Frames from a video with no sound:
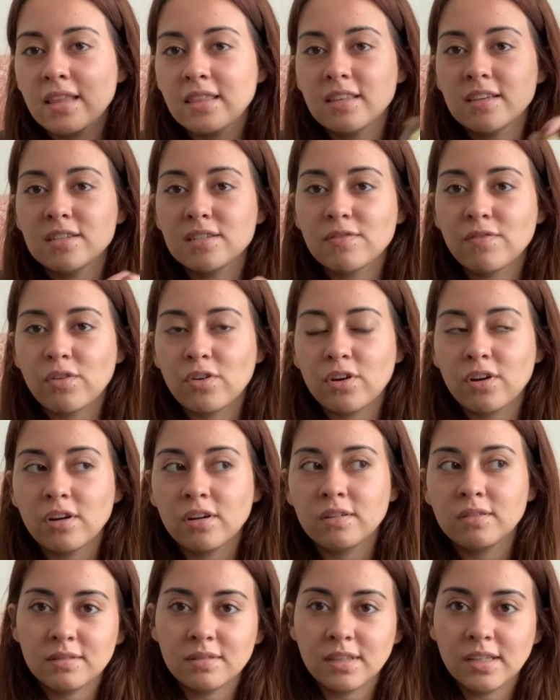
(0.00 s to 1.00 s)
this
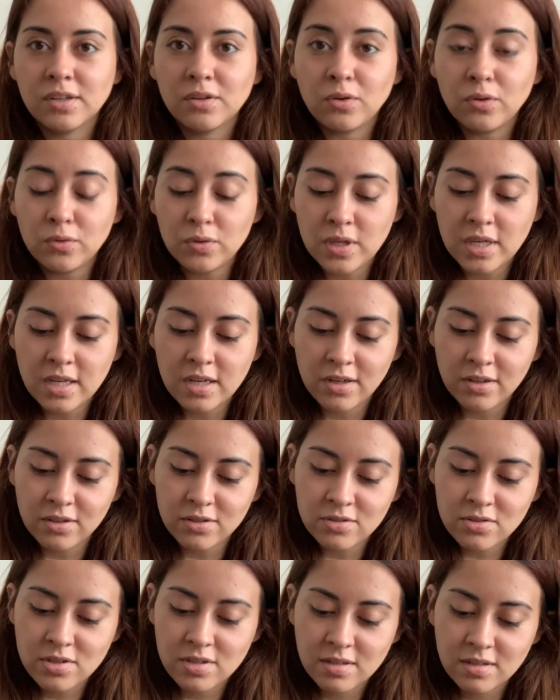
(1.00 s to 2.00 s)
for literal
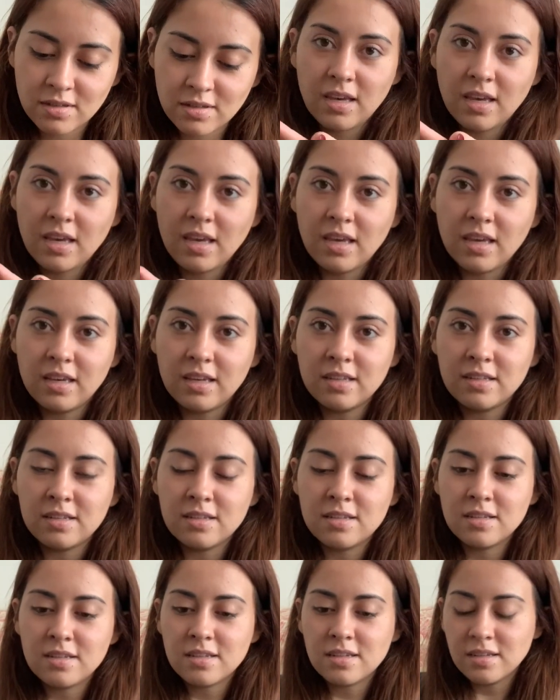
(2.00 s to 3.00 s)
years,
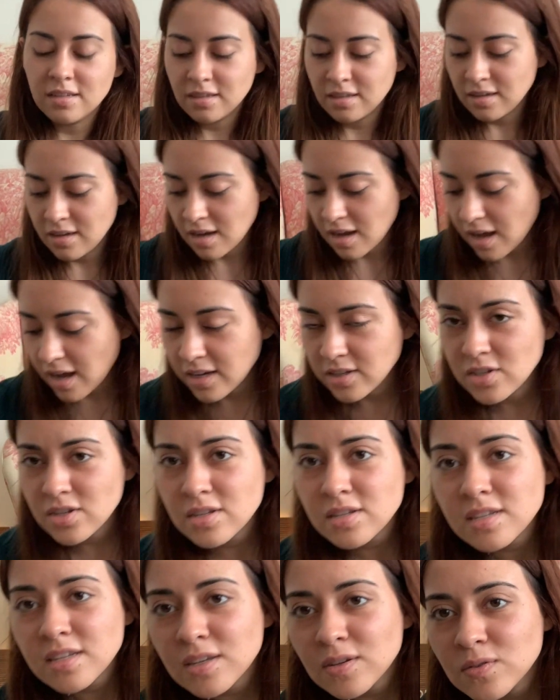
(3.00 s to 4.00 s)
and I
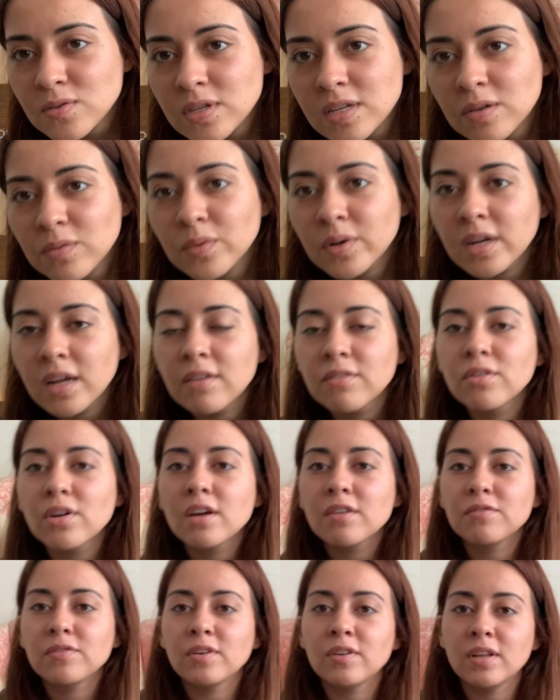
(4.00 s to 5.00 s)
just use it whenever
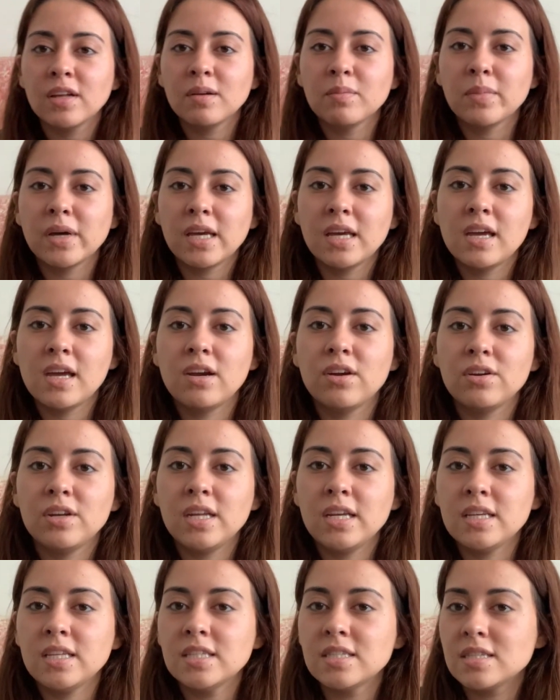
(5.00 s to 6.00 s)
I feel like my hair
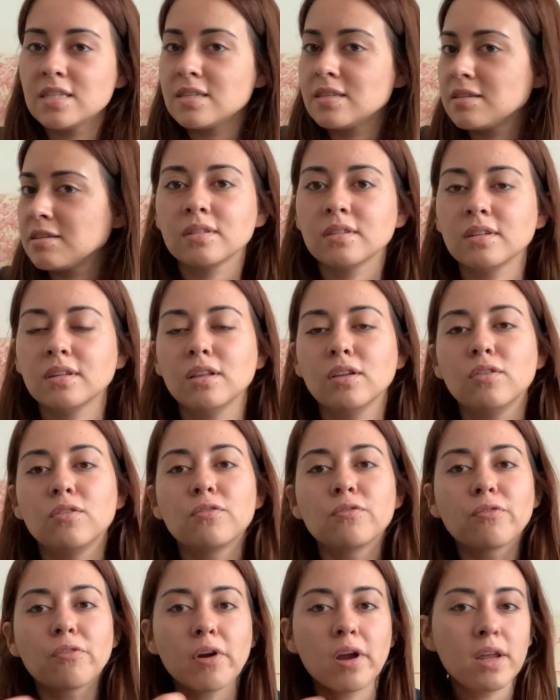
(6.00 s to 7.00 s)
needs a little
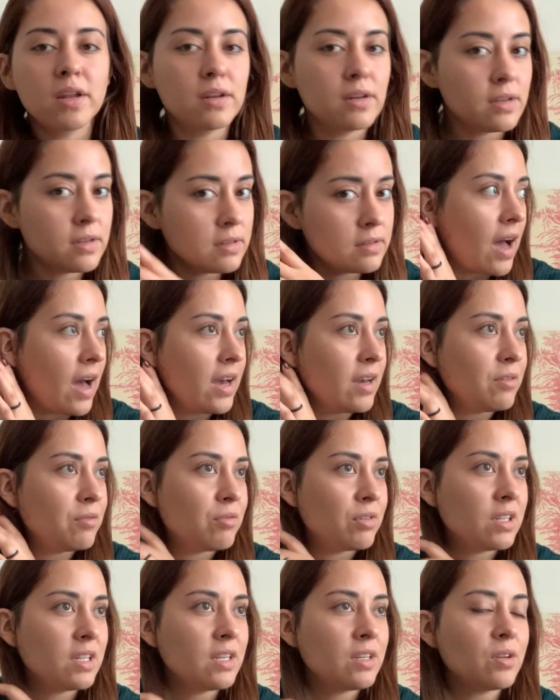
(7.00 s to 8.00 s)
friend. I
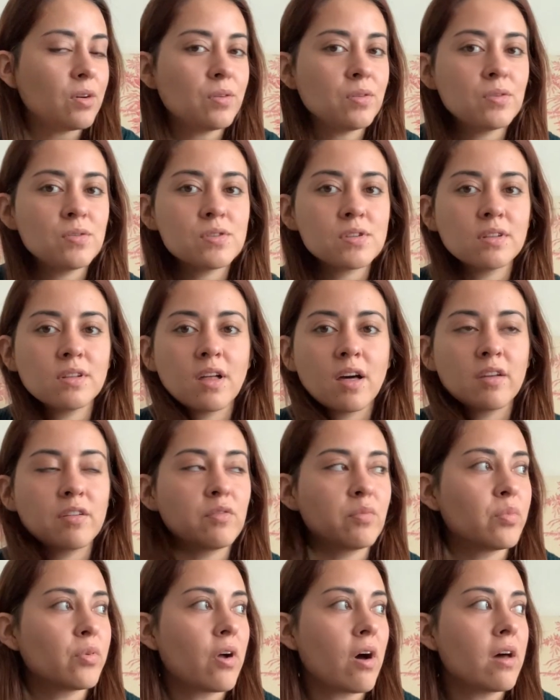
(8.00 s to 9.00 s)
really don't use a lot
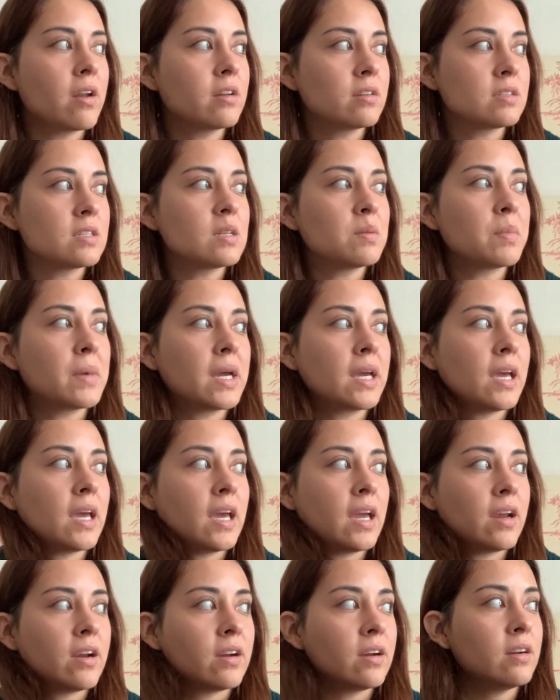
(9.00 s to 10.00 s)
of product in my
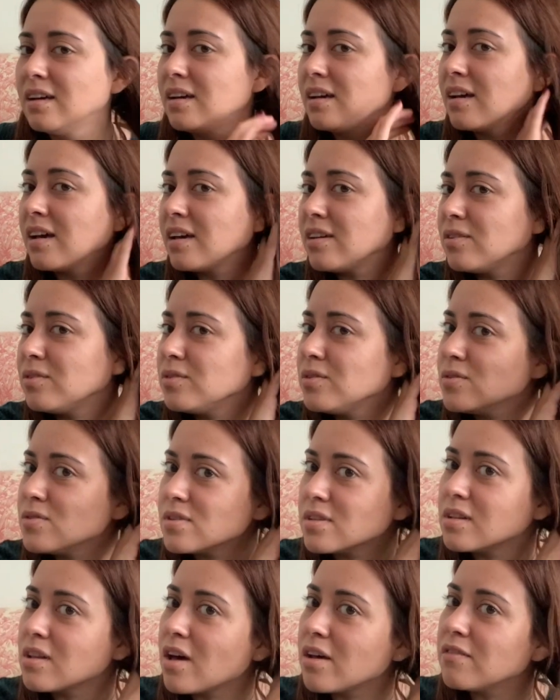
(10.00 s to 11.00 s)
hair. I don't use
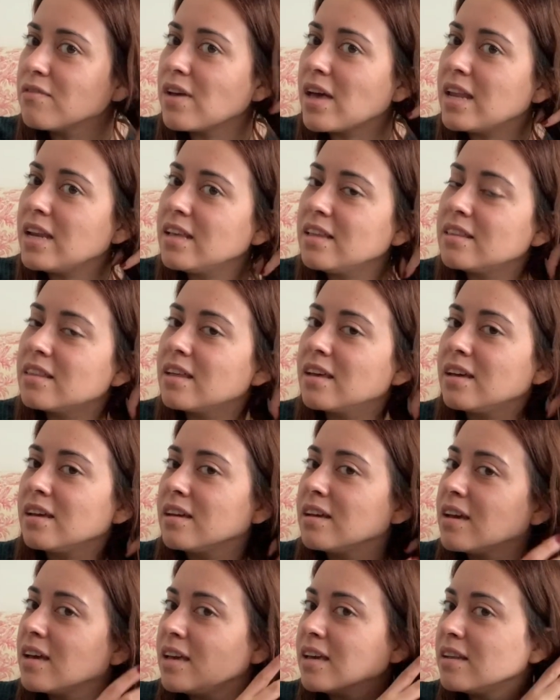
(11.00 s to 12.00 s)
a lot of
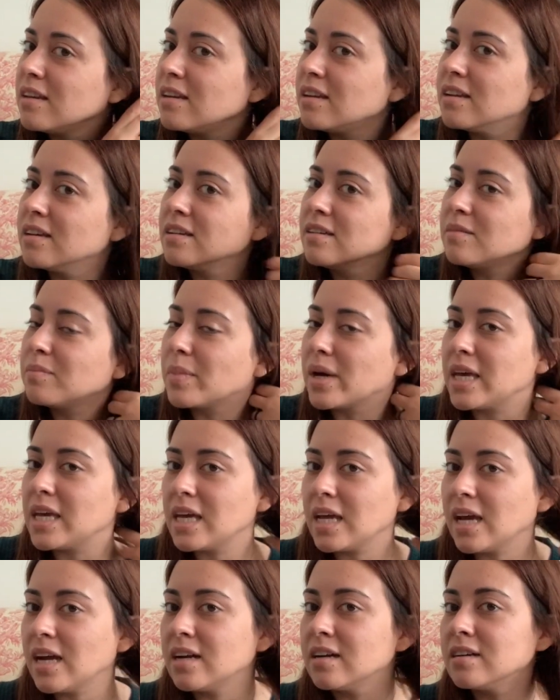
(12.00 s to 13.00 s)
anything in my
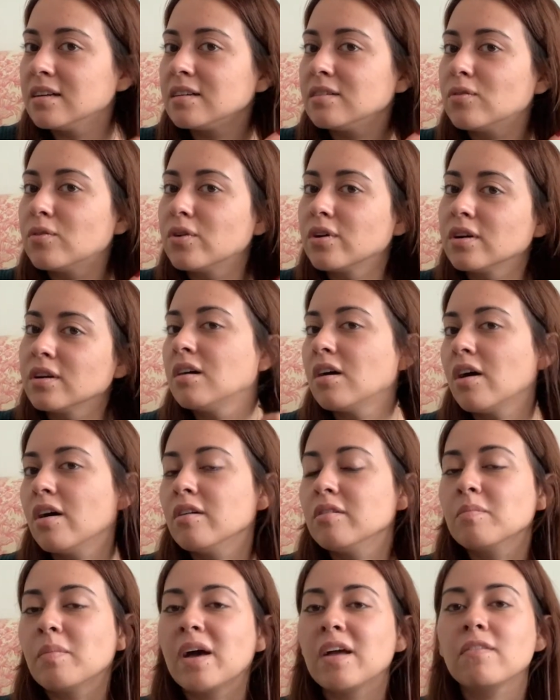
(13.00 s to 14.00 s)
hair or
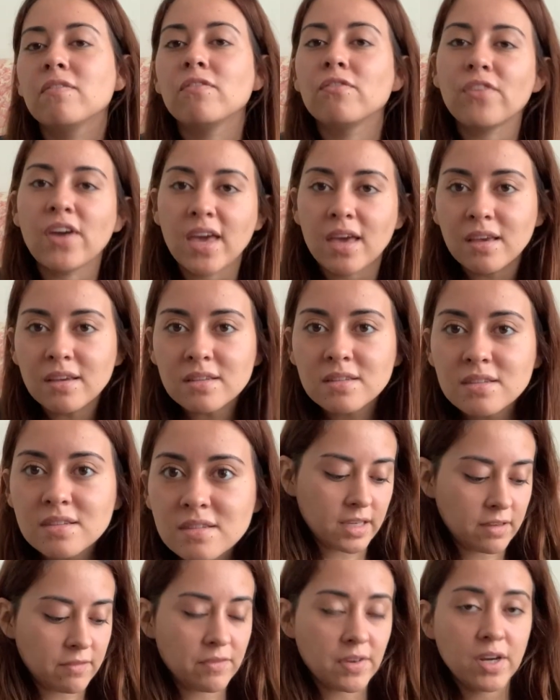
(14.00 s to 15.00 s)
on my
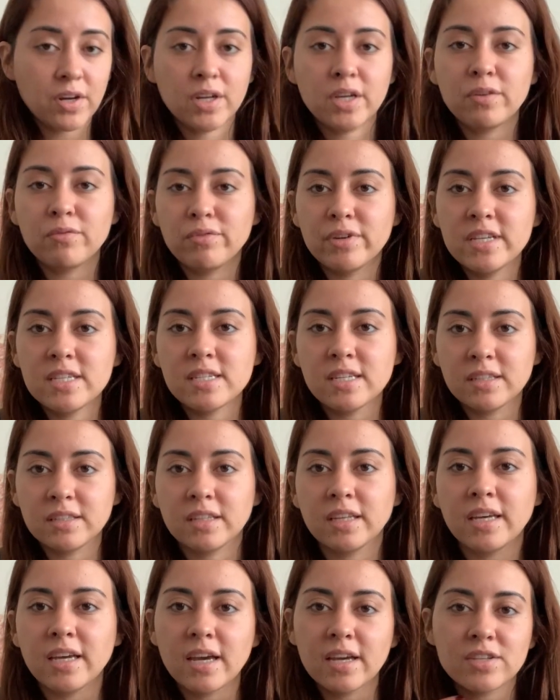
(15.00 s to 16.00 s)
face. Very
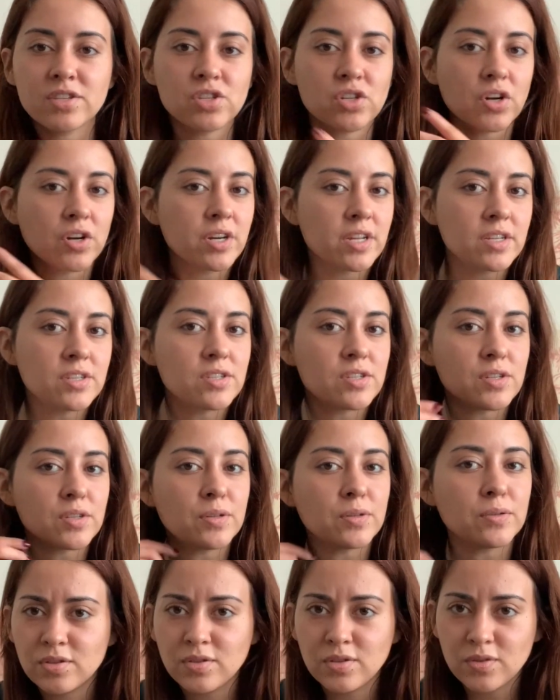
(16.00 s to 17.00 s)
recently I started
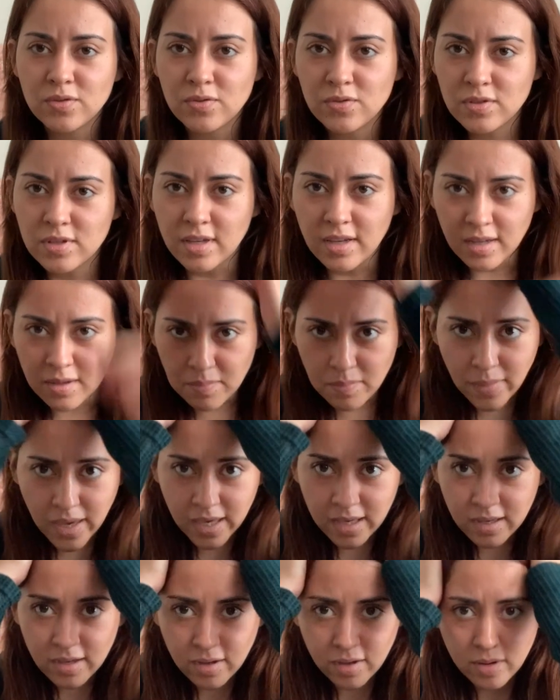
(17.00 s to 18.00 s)
to use like
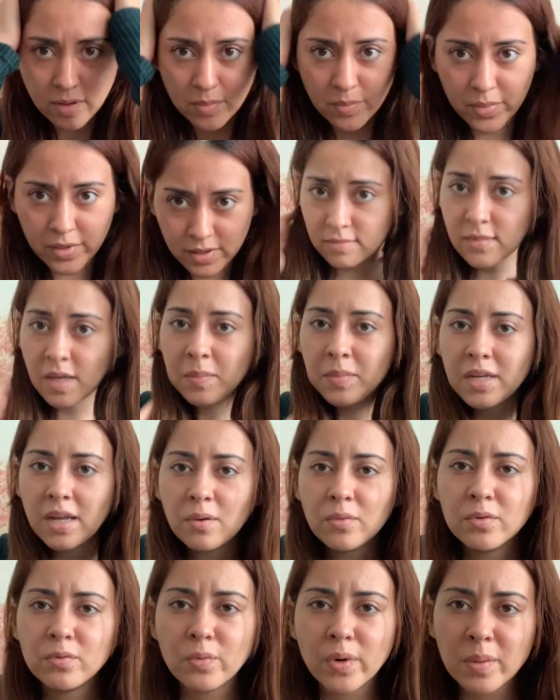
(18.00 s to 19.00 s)
makeup, and I mean, I
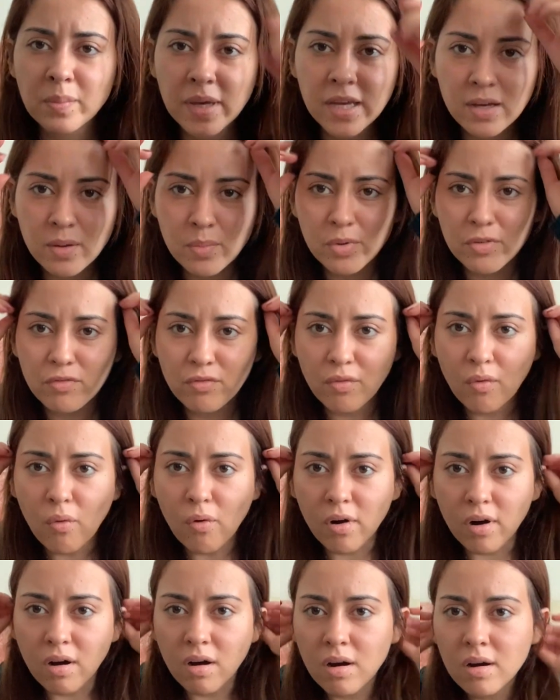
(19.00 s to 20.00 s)
would wear makeup
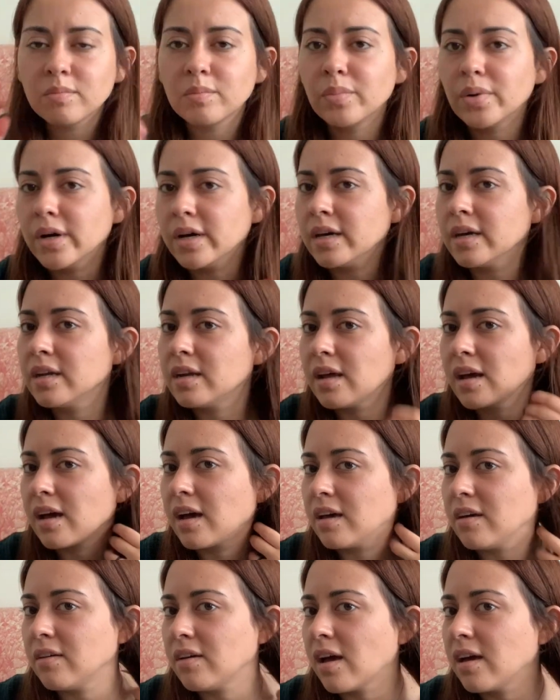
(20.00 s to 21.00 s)
before, but
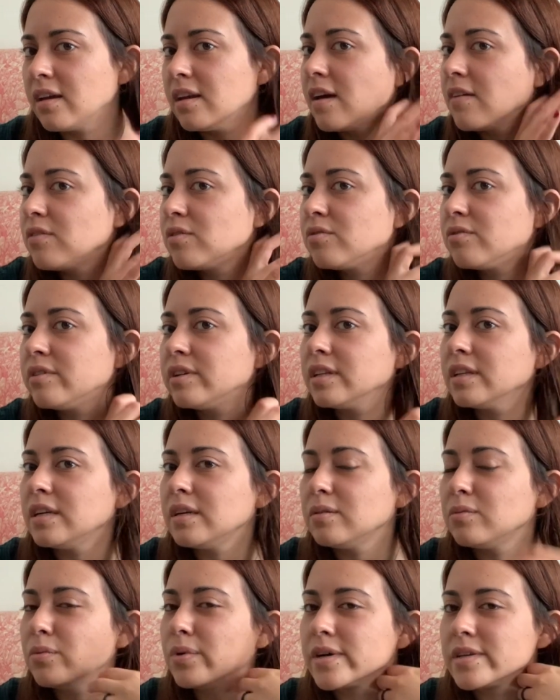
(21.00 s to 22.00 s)
I never
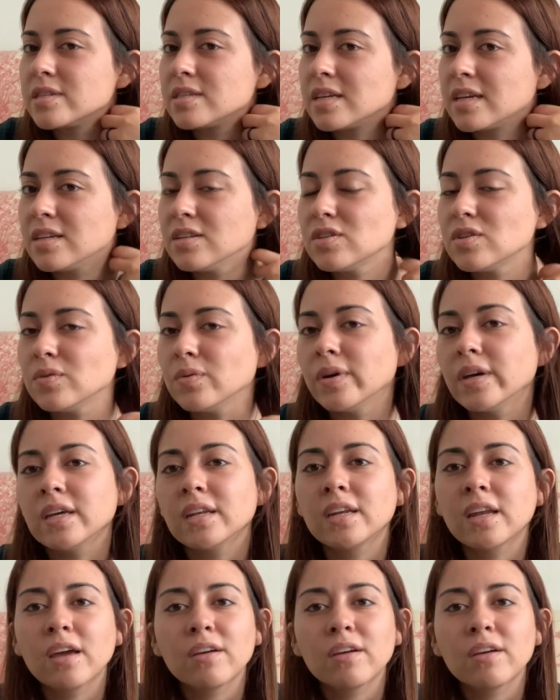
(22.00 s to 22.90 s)
really was into it, and I